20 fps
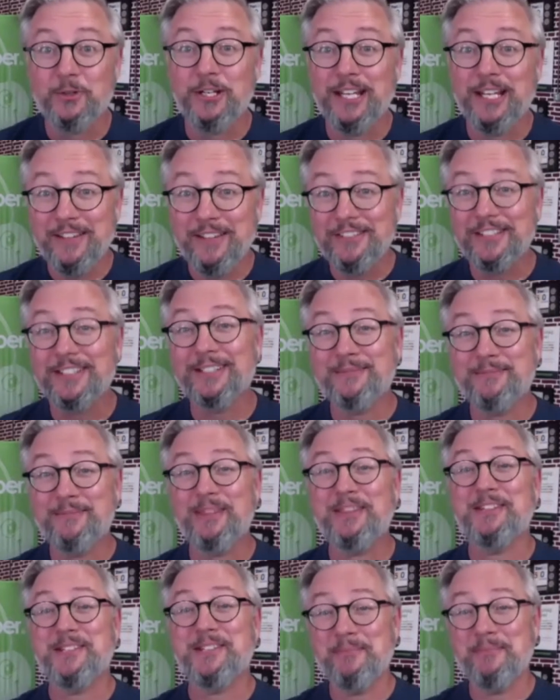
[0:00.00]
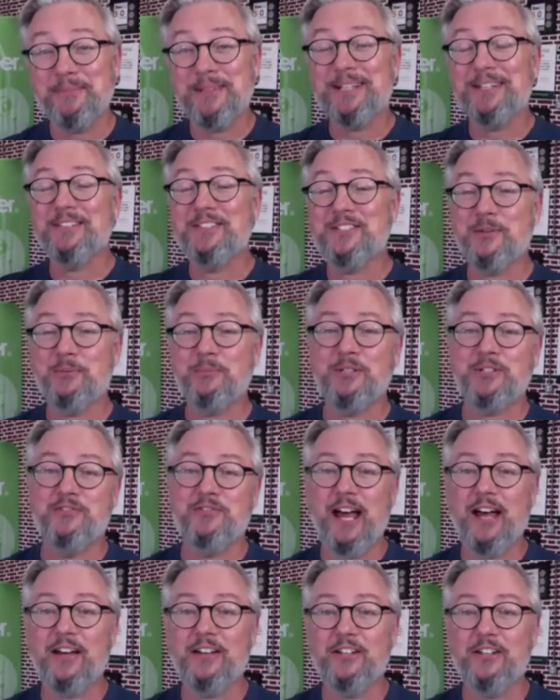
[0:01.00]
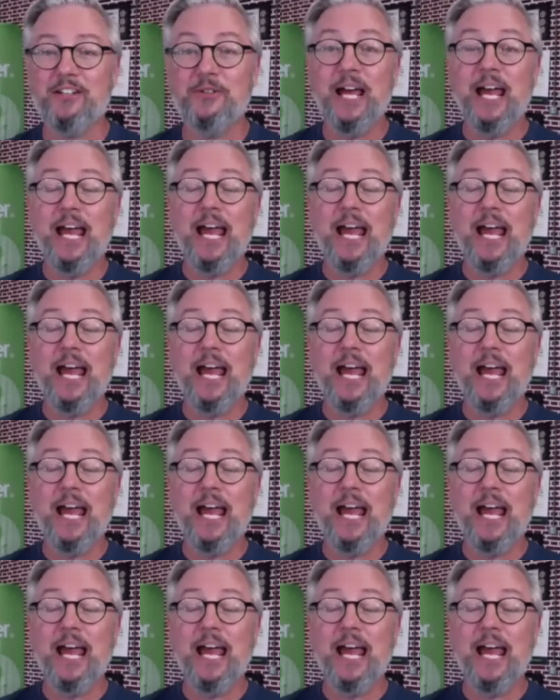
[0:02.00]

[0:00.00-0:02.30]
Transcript: giving them something of so much value.